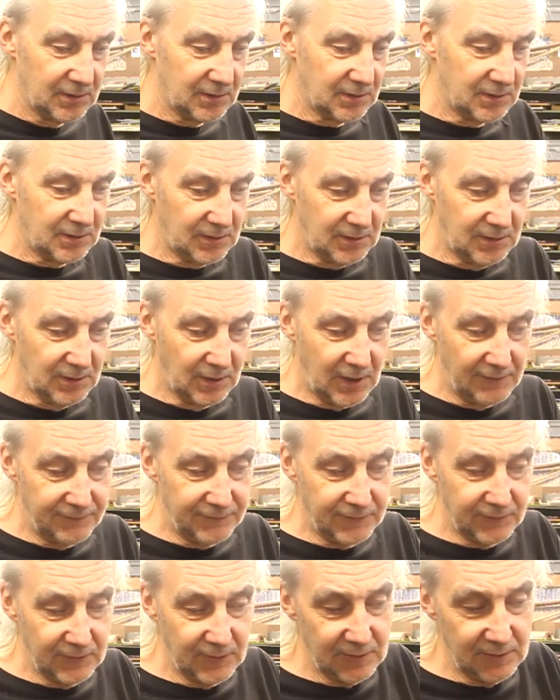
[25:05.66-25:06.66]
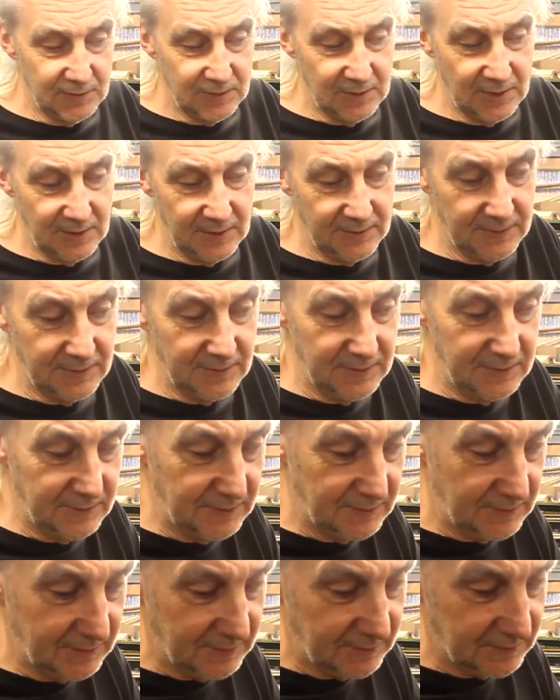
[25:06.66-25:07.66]
you know, I've
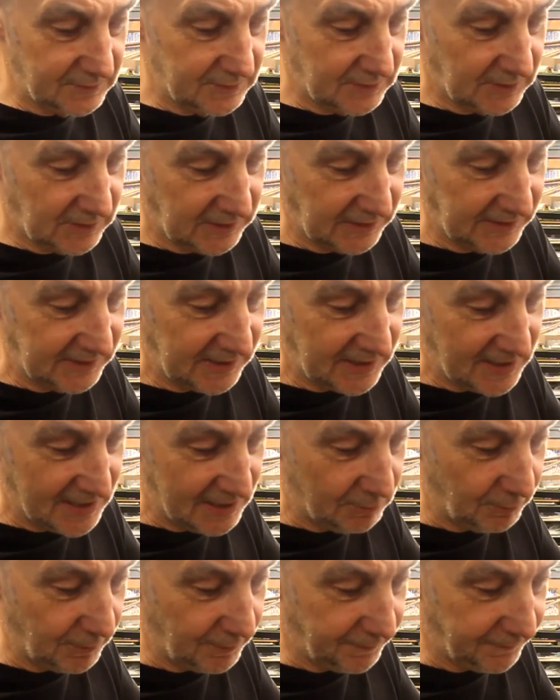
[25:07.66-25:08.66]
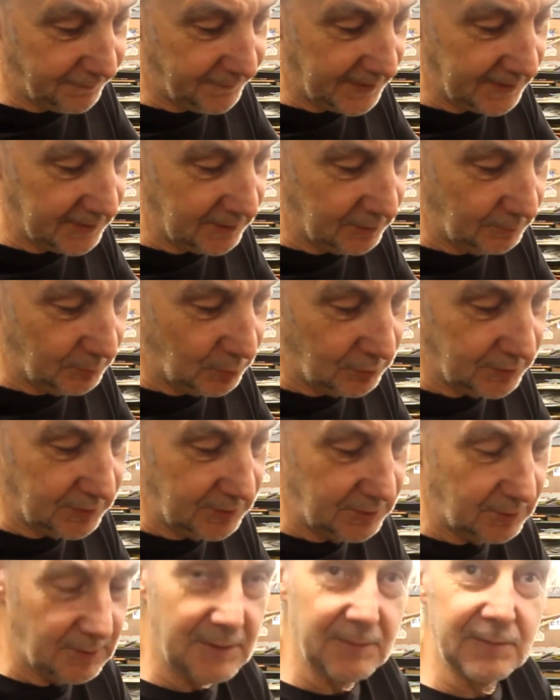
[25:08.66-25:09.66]
cleaned it out with a file, but
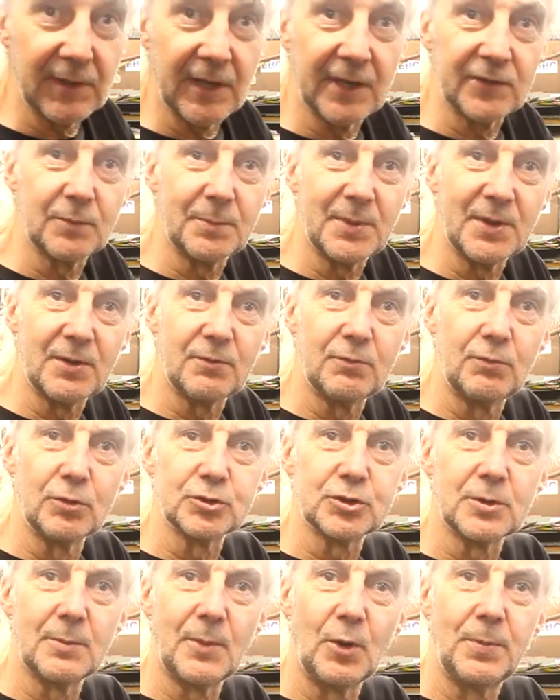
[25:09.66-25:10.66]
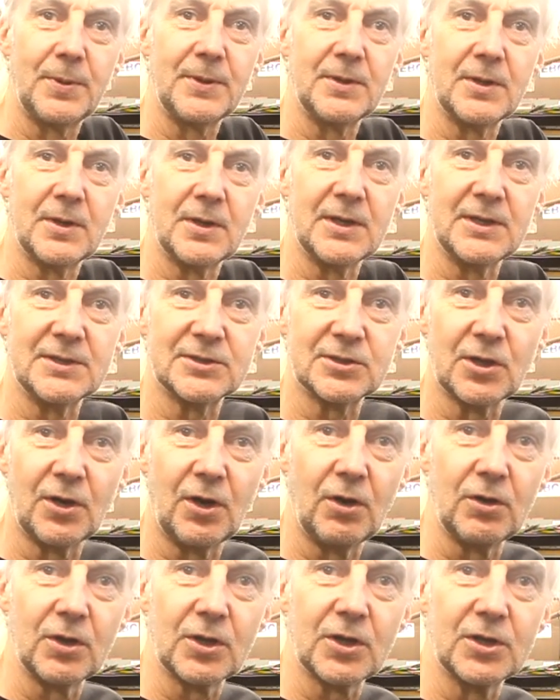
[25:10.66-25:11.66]
you know how it gets a bit of rust. I'm hoping that it's got
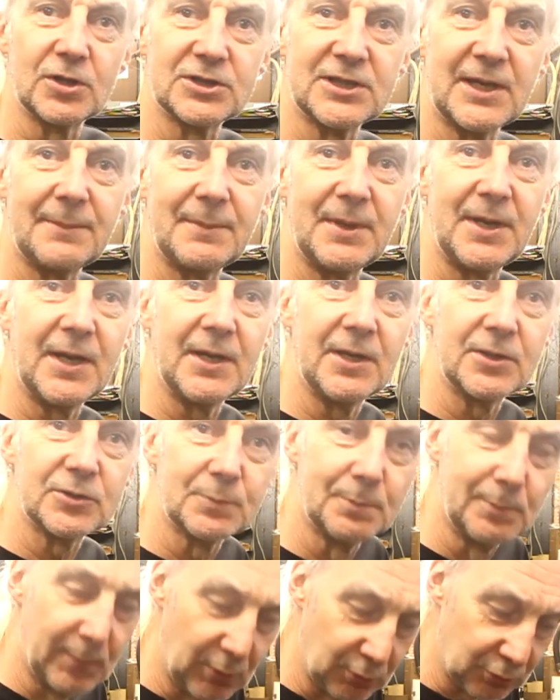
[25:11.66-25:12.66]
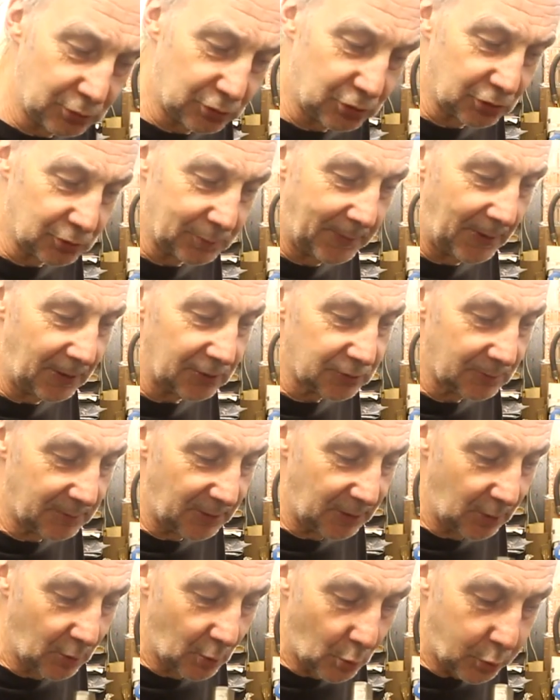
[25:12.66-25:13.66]
all the contaminant as much as
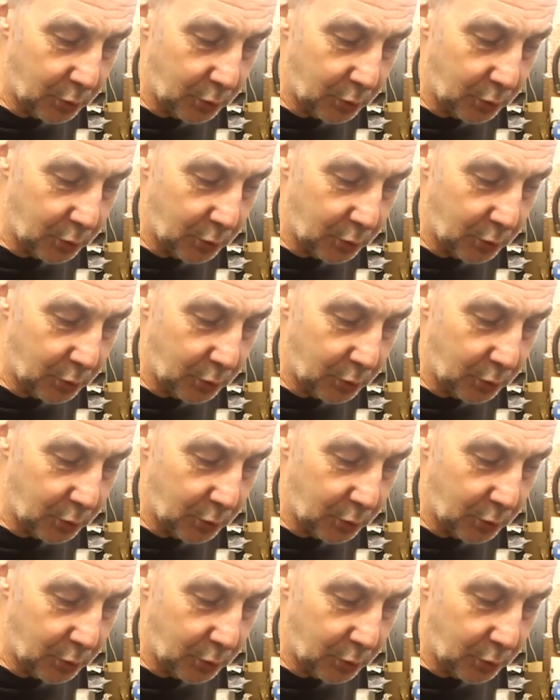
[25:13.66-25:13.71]
possible.